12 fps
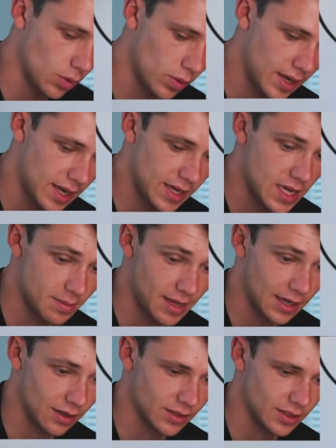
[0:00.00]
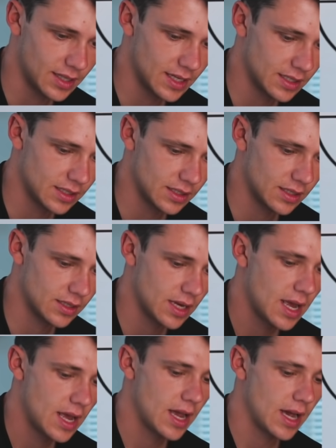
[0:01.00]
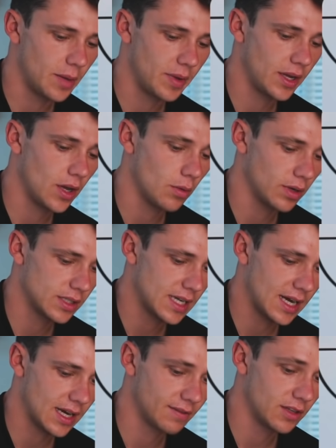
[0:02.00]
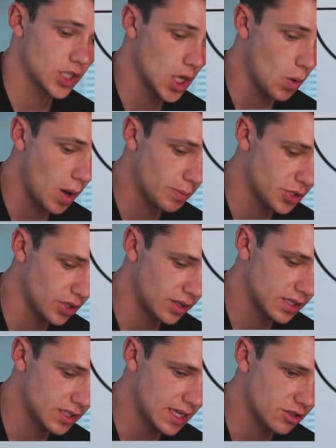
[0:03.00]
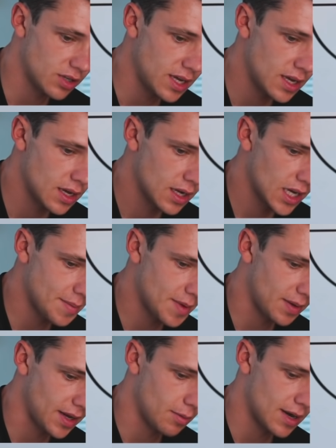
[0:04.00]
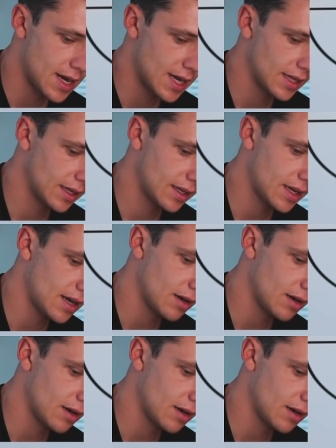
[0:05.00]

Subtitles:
okay, keep the angles and distances, and then we can go and attack. If there's no option, centrally, can we play wide, get it